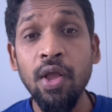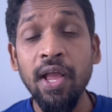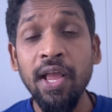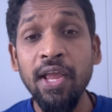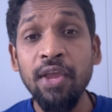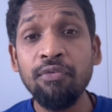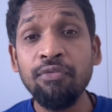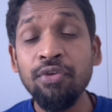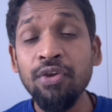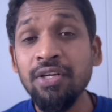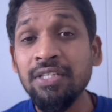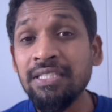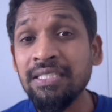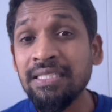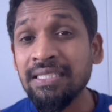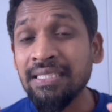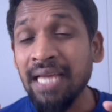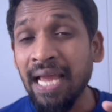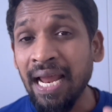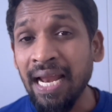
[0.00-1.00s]
If your
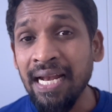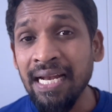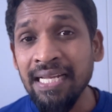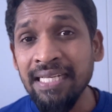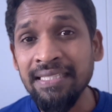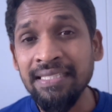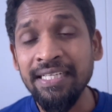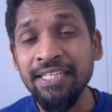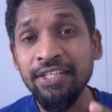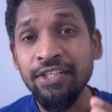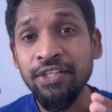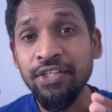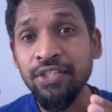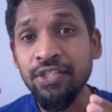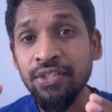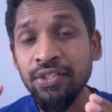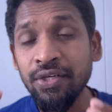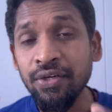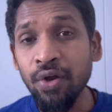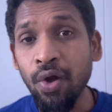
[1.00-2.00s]
child is
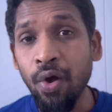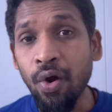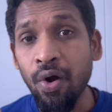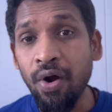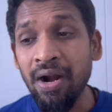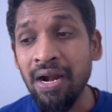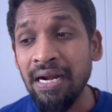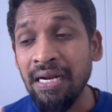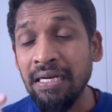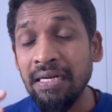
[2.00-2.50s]
interested on